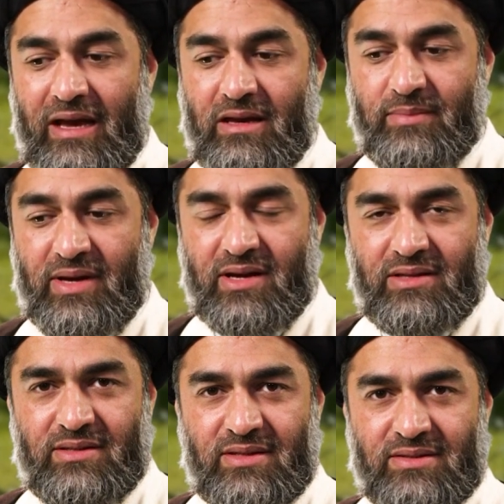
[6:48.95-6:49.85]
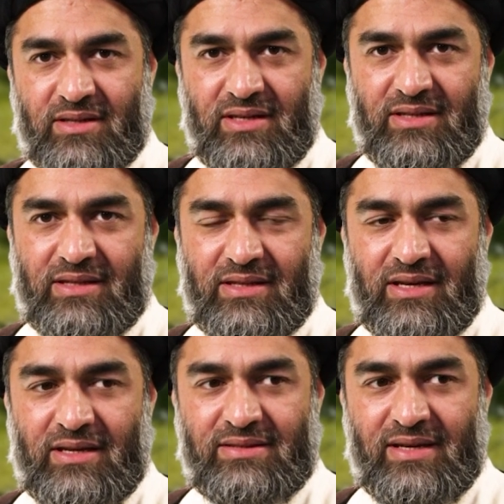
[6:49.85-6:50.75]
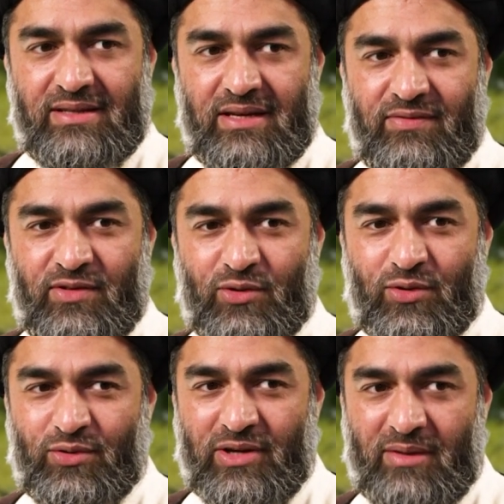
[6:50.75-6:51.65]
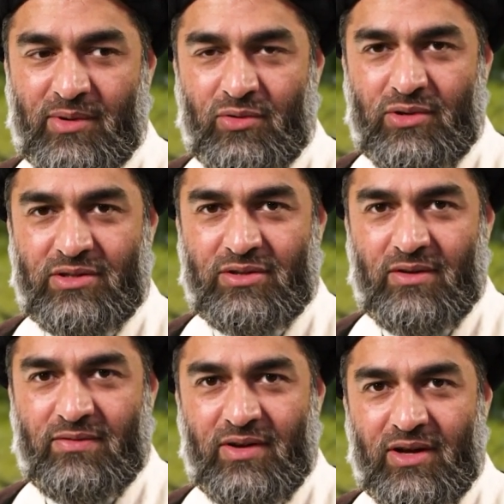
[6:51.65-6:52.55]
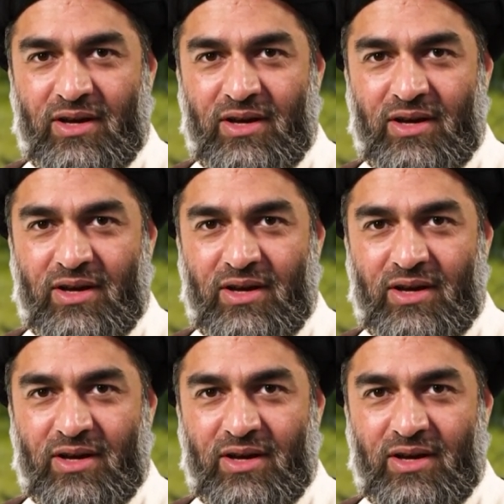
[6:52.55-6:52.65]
In America, there's a study that they say that if your neighborhood is of